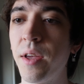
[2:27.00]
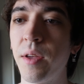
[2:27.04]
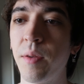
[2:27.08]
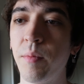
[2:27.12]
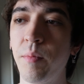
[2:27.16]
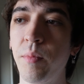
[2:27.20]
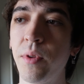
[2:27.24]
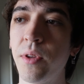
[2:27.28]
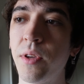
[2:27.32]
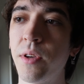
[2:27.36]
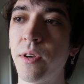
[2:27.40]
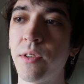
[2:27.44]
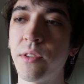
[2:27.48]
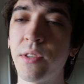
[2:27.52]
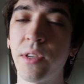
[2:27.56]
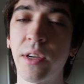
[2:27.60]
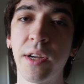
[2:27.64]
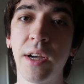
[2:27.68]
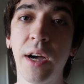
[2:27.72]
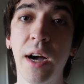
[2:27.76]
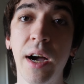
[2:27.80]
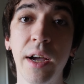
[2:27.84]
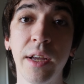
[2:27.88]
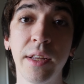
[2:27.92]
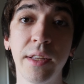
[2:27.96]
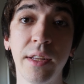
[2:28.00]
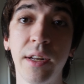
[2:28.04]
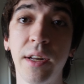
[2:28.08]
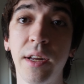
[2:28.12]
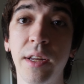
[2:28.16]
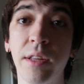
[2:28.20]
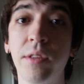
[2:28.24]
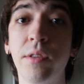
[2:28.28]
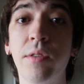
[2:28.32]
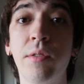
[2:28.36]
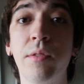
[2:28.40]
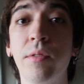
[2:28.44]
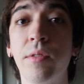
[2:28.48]
because a guy that I
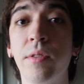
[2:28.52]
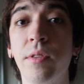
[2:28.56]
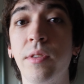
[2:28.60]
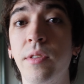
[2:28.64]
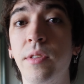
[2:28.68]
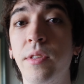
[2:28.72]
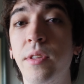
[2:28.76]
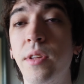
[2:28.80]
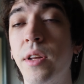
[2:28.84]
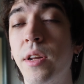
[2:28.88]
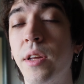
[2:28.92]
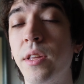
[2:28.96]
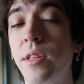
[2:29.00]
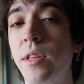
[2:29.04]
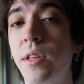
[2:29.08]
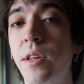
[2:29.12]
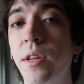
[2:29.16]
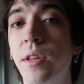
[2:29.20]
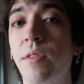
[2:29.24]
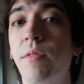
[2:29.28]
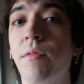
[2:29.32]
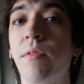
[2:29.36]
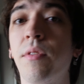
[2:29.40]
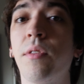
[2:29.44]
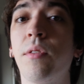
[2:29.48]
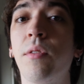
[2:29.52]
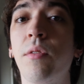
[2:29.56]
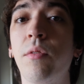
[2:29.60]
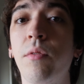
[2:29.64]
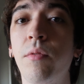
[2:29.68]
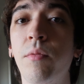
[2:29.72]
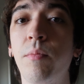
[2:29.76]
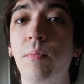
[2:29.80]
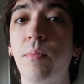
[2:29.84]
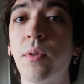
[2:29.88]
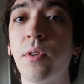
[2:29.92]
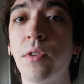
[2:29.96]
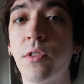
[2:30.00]
didn't even
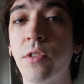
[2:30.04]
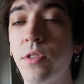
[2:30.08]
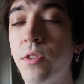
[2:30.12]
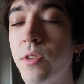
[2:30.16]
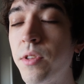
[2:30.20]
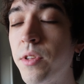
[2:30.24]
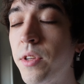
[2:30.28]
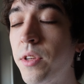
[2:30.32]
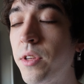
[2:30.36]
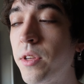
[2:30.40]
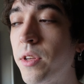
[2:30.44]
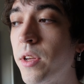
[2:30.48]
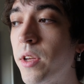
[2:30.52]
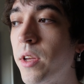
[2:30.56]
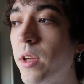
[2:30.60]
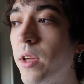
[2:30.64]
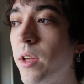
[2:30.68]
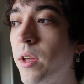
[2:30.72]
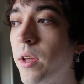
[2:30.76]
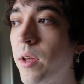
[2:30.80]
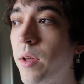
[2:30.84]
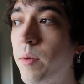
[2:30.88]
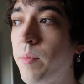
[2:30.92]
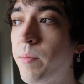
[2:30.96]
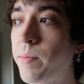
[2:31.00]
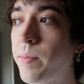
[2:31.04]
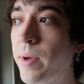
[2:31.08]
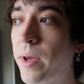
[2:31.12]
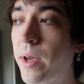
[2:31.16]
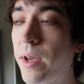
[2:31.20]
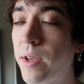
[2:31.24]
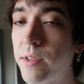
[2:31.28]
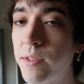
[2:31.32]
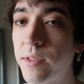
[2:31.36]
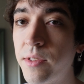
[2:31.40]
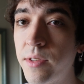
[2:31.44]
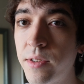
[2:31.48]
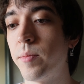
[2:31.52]
know personally
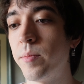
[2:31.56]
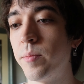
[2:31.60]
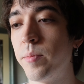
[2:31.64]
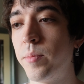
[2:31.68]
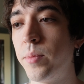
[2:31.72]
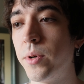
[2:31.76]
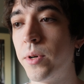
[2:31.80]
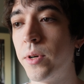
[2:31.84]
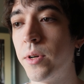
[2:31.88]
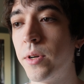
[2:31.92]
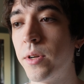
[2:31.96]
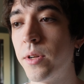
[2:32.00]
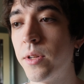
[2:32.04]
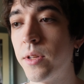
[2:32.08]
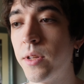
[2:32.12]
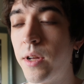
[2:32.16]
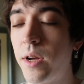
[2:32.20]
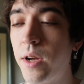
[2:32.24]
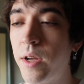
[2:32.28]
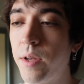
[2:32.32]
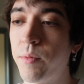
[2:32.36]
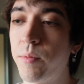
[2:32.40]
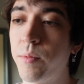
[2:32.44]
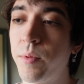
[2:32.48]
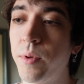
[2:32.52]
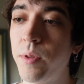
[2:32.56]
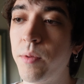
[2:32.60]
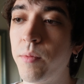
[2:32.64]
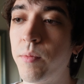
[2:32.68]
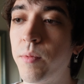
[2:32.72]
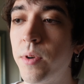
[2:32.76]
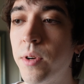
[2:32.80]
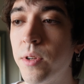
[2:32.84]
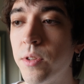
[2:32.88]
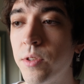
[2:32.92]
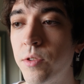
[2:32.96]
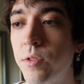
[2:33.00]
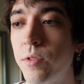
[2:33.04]
passed. But I really
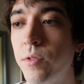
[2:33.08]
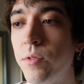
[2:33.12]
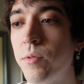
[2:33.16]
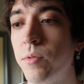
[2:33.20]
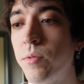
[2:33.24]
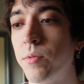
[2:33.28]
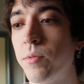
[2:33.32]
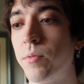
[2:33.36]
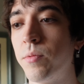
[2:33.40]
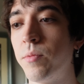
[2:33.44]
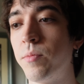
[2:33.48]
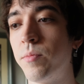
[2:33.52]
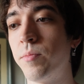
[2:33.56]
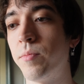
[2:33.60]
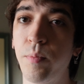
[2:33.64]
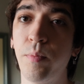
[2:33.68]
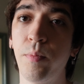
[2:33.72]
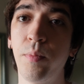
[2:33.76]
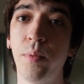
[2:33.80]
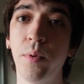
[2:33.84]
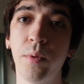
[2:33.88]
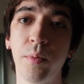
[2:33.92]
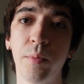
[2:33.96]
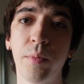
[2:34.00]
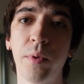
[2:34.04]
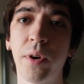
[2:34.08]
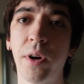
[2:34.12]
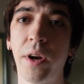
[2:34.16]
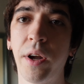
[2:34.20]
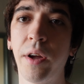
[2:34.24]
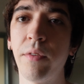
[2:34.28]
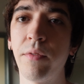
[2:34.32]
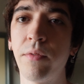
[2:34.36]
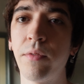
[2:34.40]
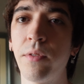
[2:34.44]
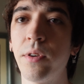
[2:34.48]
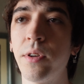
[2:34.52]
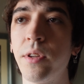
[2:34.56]
want to put more
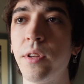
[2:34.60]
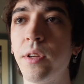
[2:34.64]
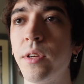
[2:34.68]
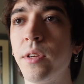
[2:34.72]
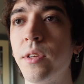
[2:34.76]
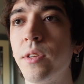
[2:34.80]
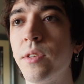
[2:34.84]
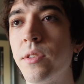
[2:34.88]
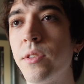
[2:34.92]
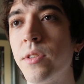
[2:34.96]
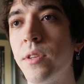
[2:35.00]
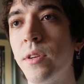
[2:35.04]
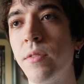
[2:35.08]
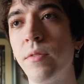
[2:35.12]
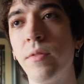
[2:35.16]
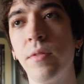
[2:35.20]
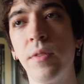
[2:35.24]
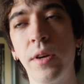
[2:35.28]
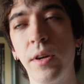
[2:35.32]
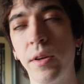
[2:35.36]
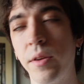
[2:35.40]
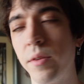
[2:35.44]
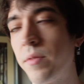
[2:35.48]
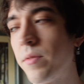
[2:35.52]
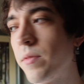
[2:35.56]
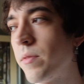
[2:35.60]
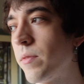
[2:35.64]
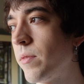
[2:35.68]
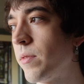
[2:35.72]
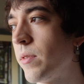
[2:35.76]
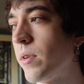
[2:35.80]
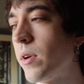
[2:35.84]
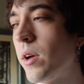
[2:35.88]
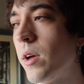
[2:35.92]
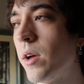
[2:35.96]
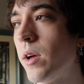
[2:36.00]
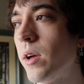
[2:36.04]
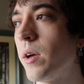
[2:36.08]
effort in stuff. I've
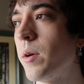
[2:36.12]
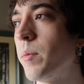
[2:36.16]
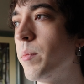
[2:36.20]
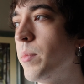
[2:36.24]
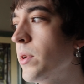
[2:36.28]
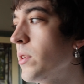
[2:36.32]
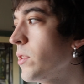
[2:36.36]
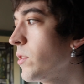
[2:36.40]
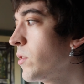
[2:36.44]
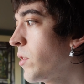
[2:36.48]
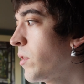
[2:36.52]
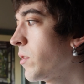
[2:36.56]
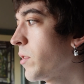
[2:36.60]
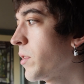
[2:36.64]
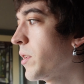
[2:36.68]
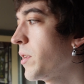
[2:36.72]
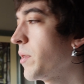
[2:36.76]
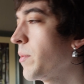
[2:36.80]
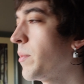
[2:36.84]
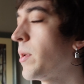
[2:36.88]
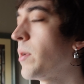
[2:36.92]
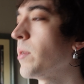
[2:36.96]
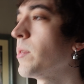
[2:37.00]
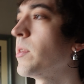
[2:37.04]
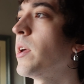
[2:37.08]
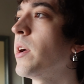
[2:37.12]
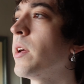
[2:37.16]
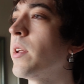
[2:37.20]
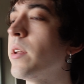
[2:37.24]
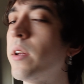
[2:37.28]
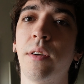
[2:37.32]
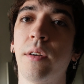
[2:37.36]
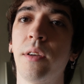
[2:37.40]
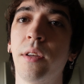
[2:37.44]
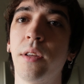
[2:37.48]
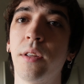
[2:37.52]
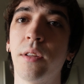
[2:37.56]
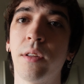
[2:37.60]
been talking about that
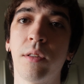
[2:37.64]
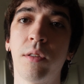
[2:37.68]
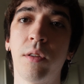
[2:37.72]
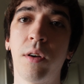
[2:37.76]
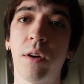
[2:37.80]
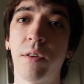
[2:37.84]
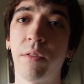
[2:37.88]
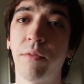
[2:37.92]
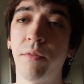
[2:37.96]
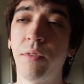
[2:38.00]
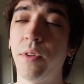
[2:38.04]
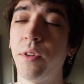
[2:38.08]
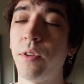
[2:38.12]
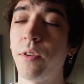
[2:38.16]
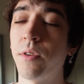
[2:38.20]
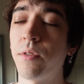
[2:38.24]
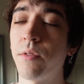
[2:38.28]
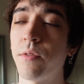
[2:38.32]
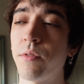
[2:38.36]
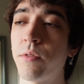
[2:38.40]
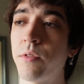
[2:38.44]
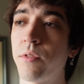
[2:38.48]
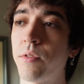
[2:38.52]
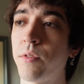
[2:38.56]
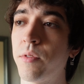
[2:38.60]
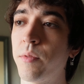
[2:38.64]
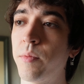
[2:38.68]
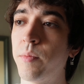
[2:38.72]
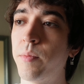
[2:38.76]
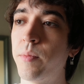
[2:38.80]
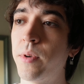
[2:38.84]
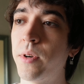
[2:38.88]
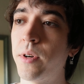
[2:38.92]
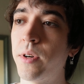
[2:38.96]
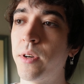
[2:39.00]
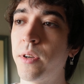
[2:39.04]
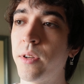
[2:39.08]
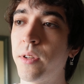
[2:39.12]
in a lot of videos,
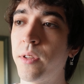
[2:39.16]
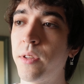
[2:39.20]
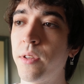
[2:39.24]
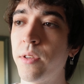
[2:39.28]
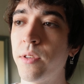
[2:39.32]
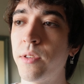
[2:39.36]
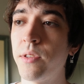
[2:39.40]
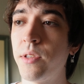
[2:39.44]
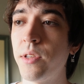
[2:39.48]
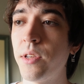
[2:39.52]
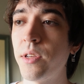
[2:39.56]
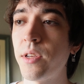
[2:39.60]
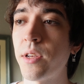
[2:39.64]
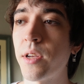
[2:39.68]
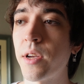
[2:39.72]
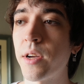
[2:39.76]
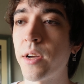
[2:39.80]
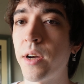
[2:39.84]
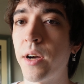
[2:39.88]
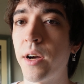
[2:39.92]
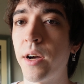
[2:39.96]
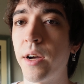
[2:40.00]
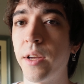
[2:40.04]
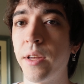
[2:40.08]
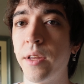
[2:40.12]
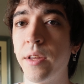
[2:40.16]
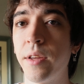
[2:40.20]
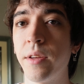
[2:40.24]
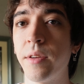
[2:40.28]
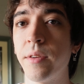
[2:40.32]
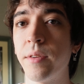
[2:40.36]
but seeing a guy